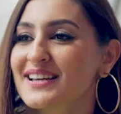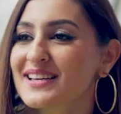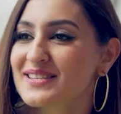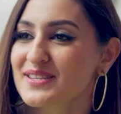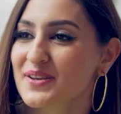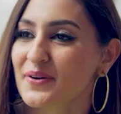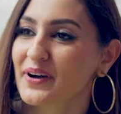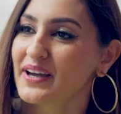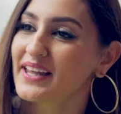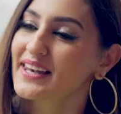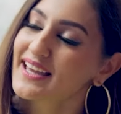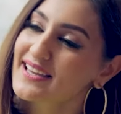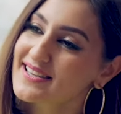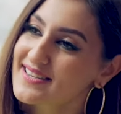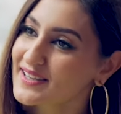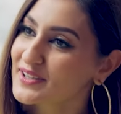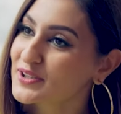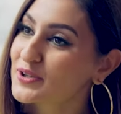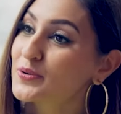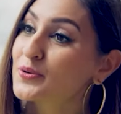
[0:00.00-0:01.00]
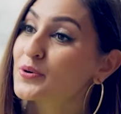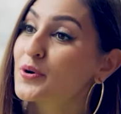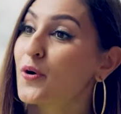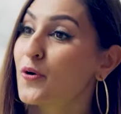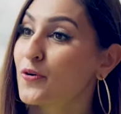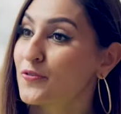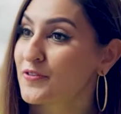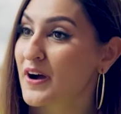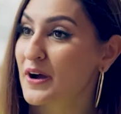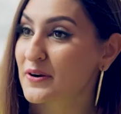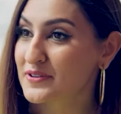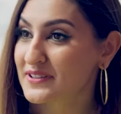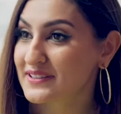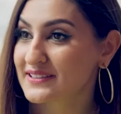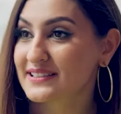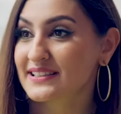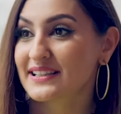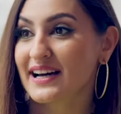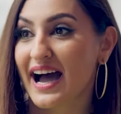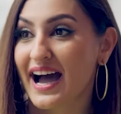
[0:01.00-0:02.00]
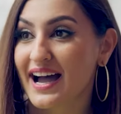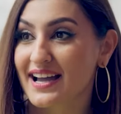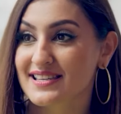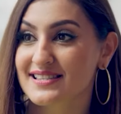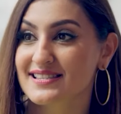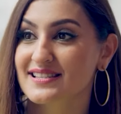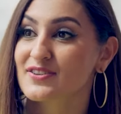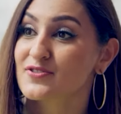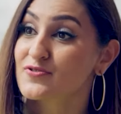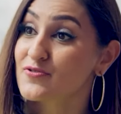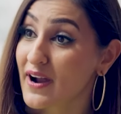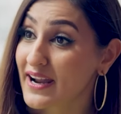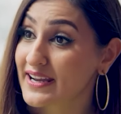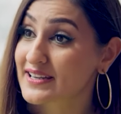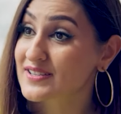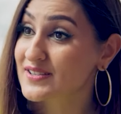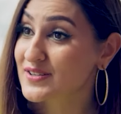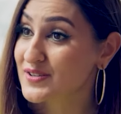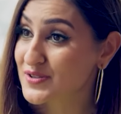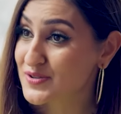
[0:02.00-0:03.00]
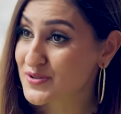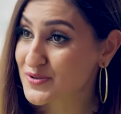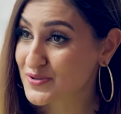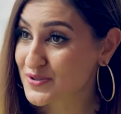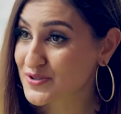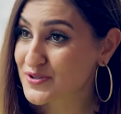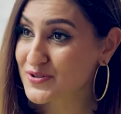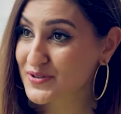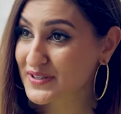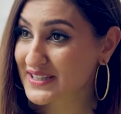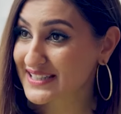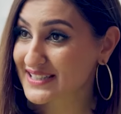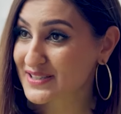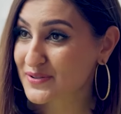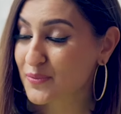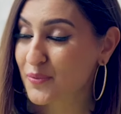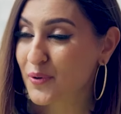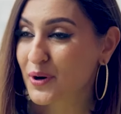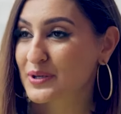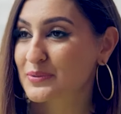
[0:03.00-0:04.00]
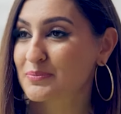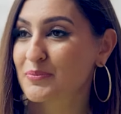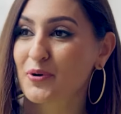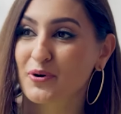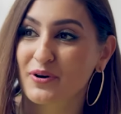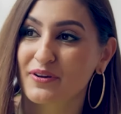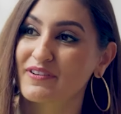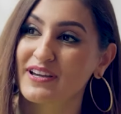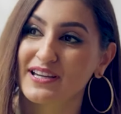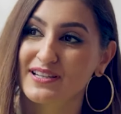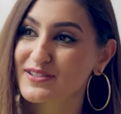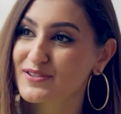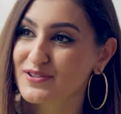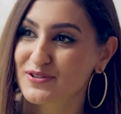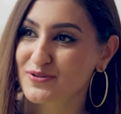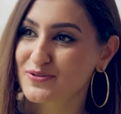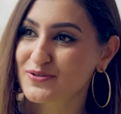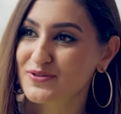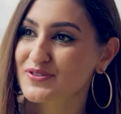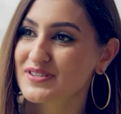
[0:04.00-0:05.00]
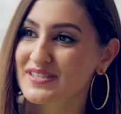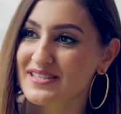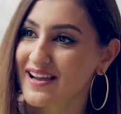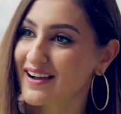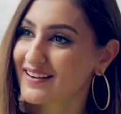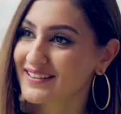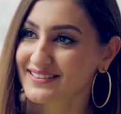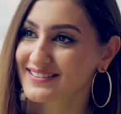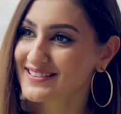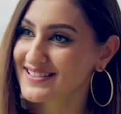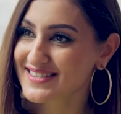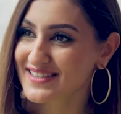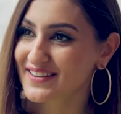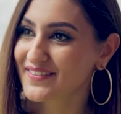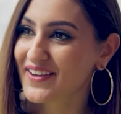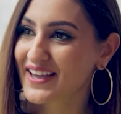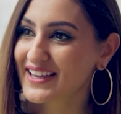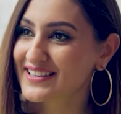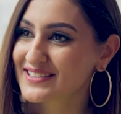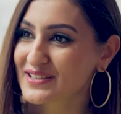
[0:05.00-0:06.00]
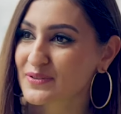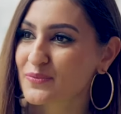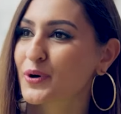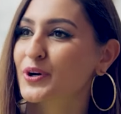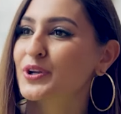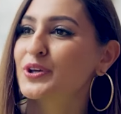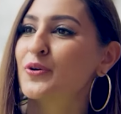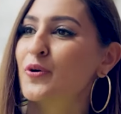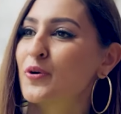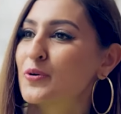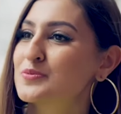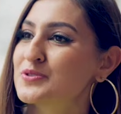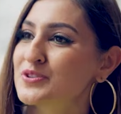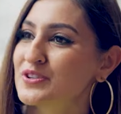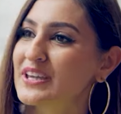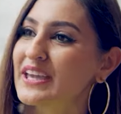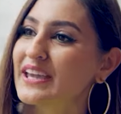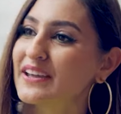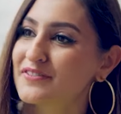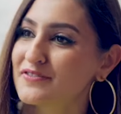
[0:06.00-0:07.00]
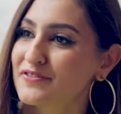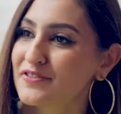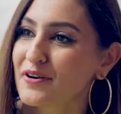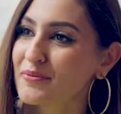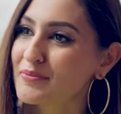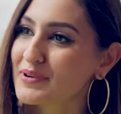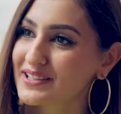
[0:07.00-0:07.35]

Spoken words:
So, Eliza, you co-founded the Iceland Writers Retreat. Yeah. What motivated you to start this event and what do you hope to gain from